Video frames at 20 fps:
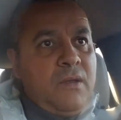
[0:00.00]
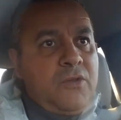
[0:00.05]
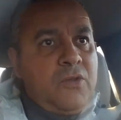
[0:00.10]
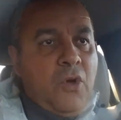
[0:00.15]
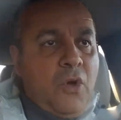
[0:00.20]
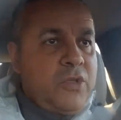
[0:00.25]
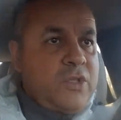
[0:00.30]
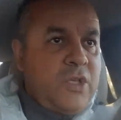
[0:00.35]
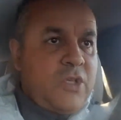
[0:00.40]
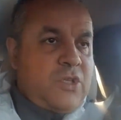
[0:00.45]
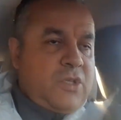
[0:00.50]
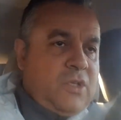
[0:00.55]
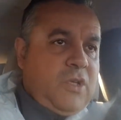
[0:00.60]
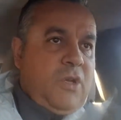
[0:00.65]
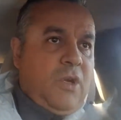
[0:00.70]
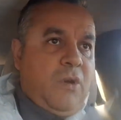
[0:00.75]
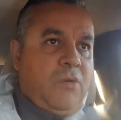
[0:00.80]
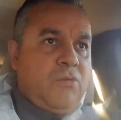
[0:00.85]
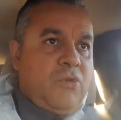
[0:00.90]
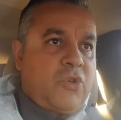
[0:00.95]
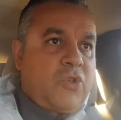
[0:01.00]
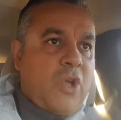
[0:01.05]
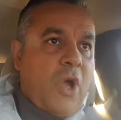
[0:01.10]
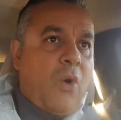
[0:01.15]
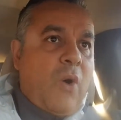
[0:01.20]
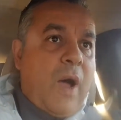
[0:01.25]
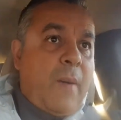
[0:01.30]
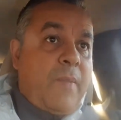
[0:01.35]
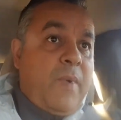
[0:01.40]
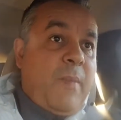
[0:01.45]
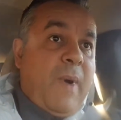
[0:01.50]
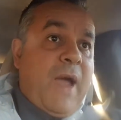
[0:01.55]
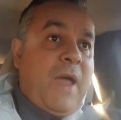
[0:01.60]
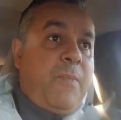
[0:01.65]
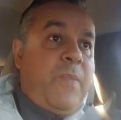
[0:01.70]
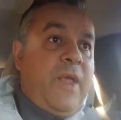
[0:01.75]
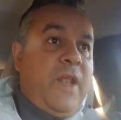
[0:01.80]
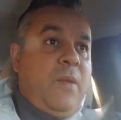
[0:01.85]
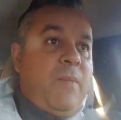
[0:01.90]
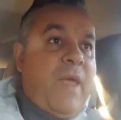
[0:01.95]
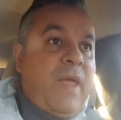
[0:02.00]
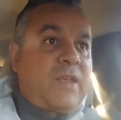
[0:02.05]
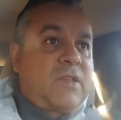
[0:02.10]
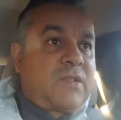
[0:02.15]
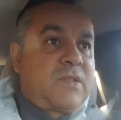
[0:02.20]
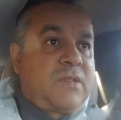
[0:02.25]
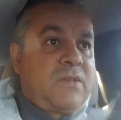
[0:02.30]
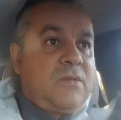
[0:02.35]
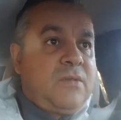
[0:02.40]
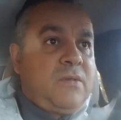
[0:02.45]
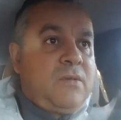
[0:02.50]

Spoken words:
don't just, you know, show up. In my opinion, it makes